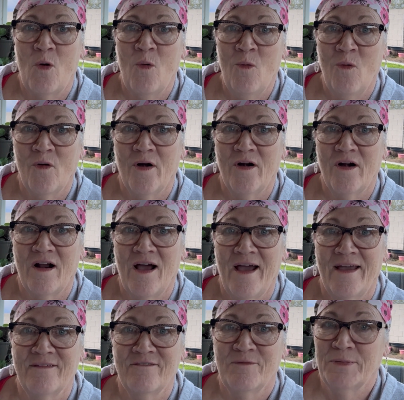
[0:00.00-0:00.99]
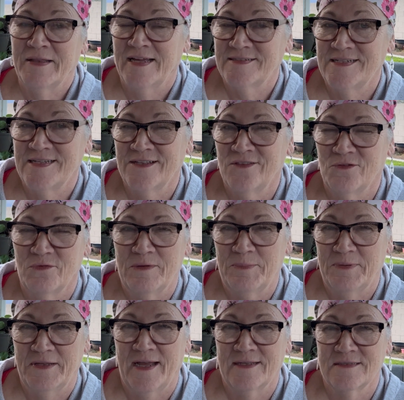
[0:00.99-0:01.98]
or I've planted 3
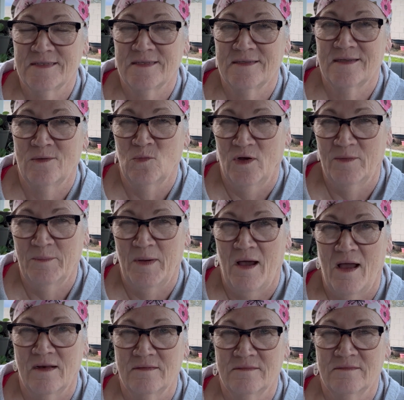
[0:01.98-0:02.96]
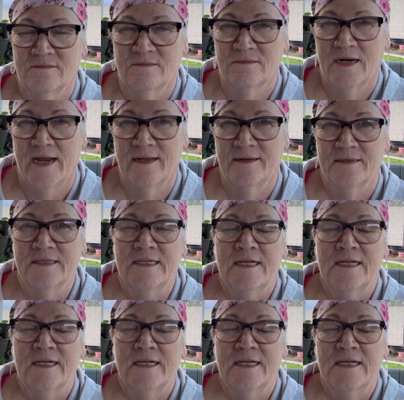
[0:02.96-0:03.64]
plants in one pot, right?